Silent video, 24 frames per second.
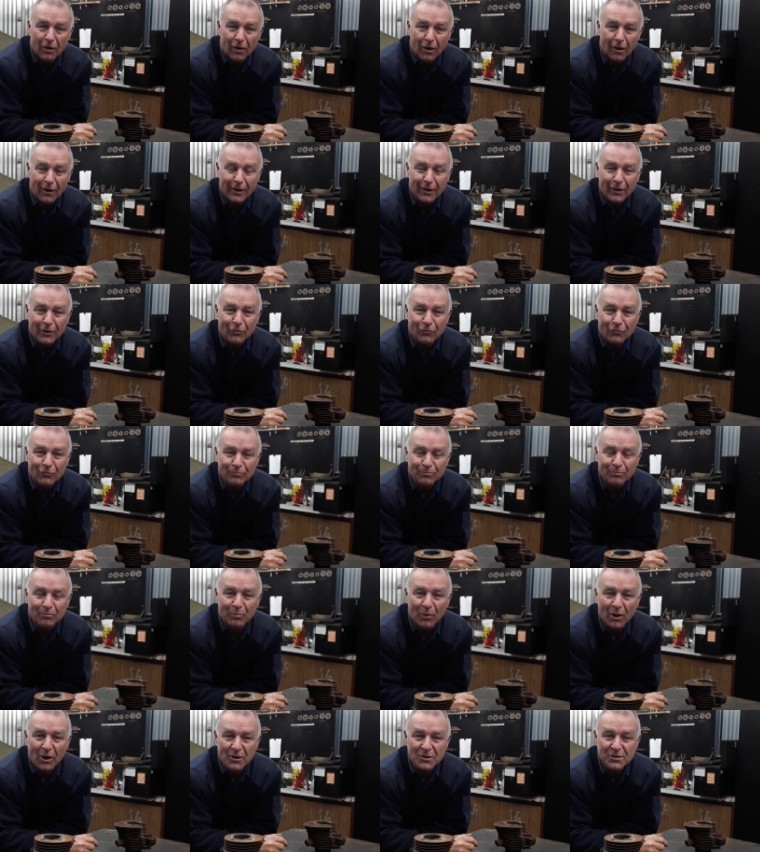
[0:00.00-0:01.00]
Hi all,
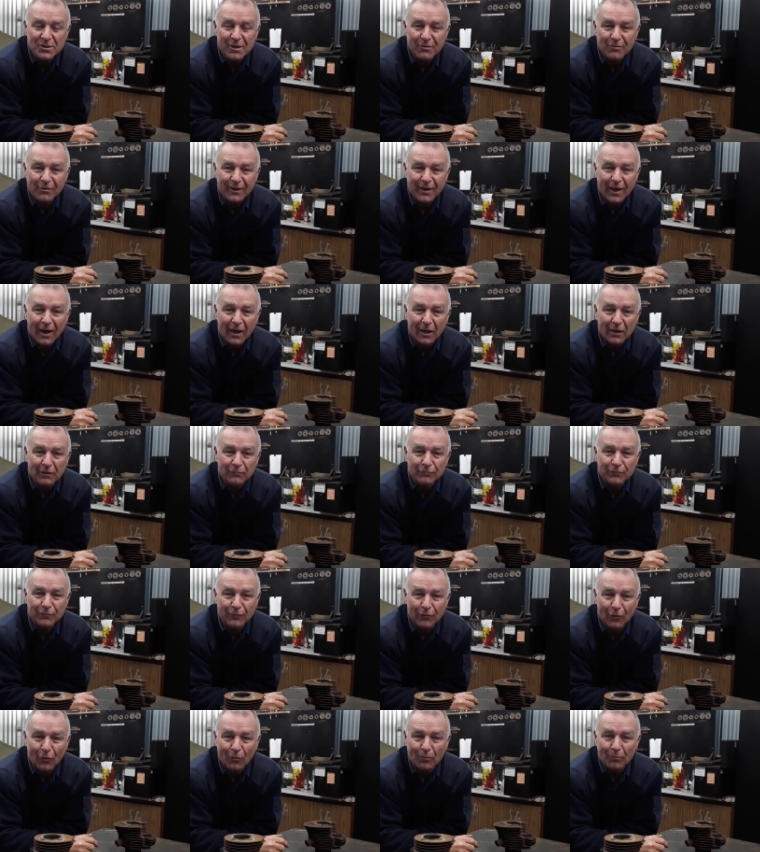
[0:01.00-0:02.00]
Bones here again
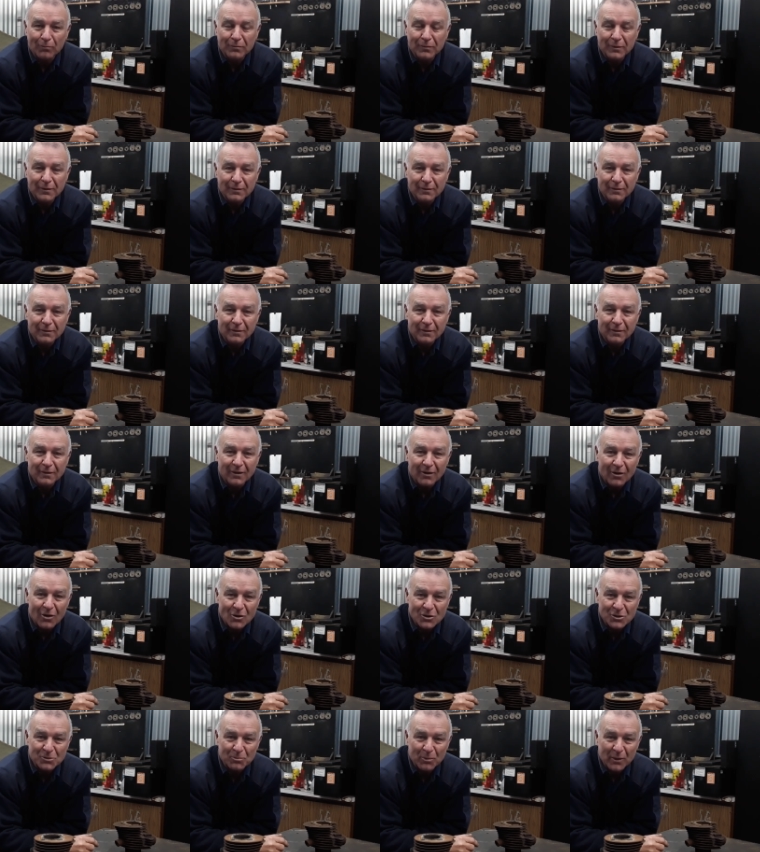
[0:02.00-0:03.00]
from
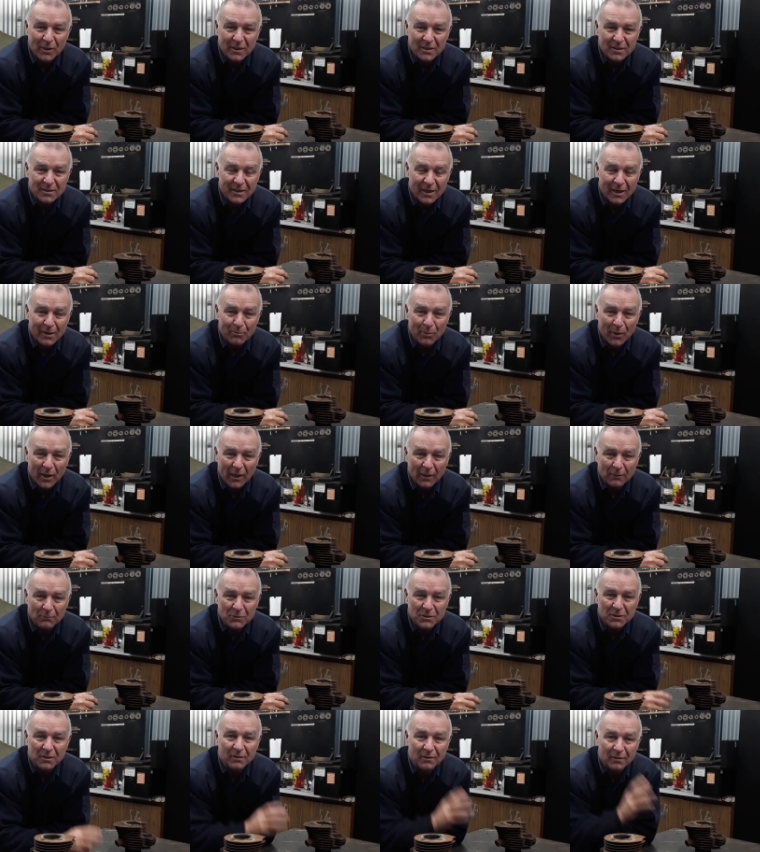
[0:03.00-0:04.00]
OzBSA
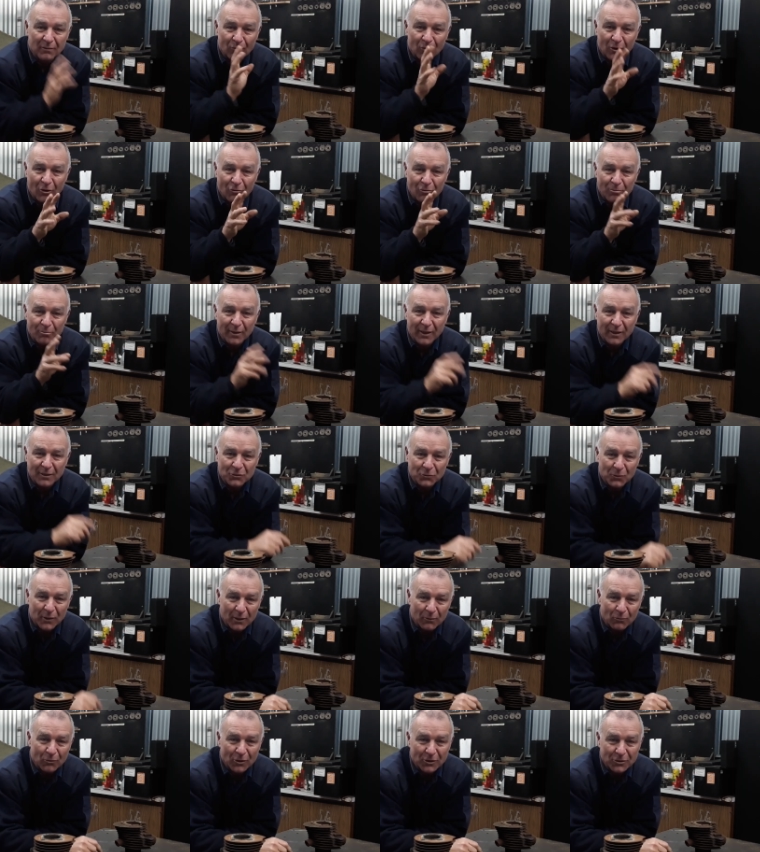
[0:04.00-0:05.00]
Bantams and welcome back to
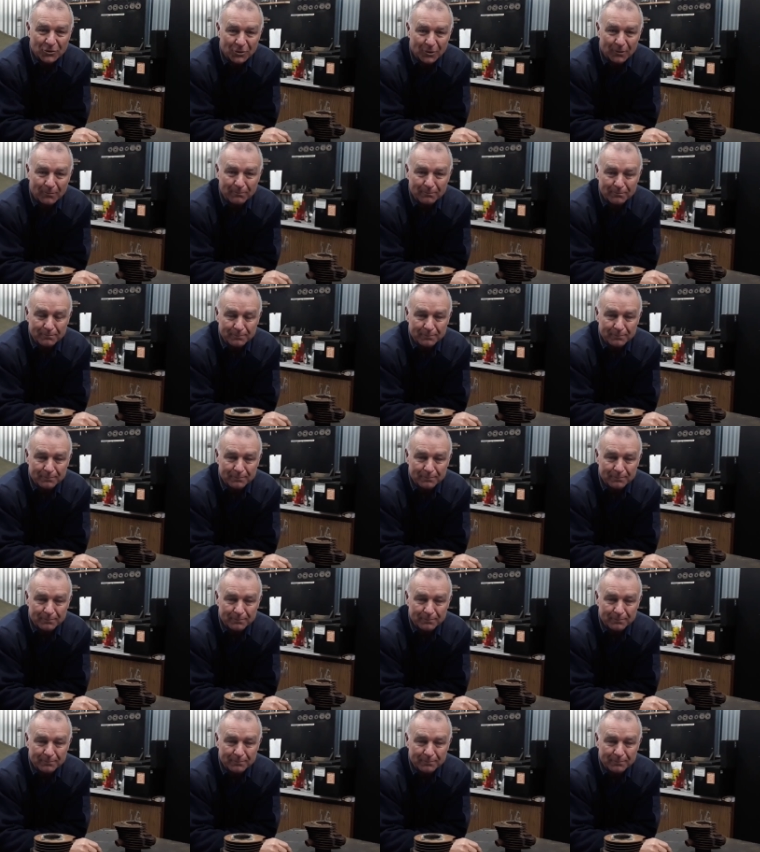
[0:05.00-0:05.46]
our workshop.